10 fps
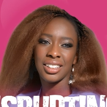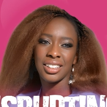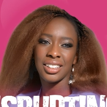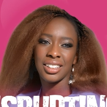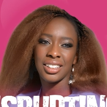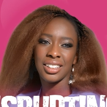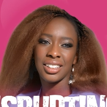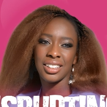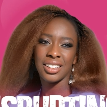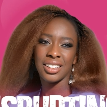
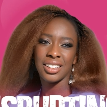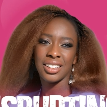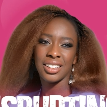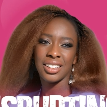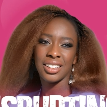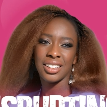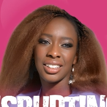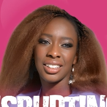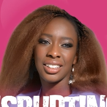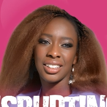
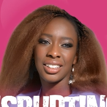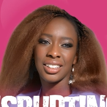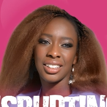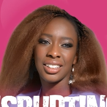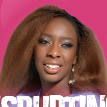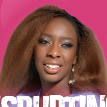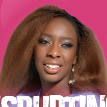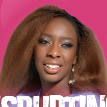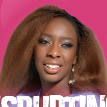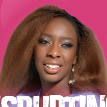
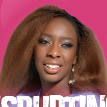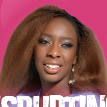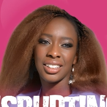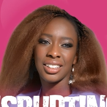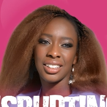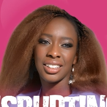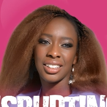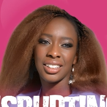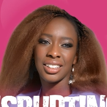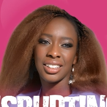
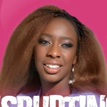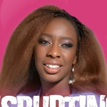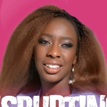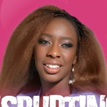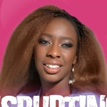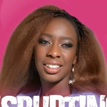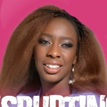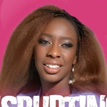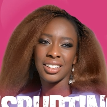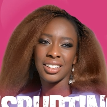
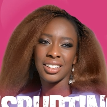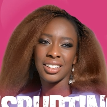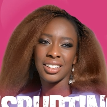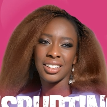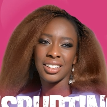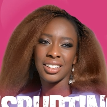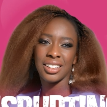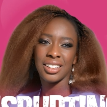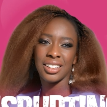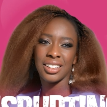
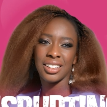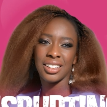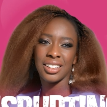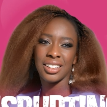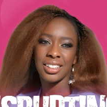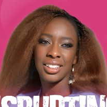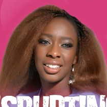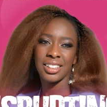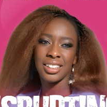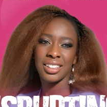
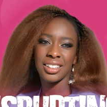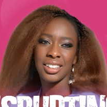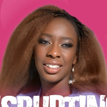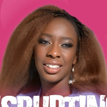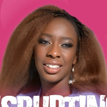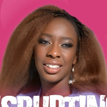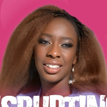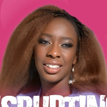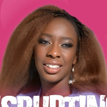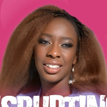[no speech]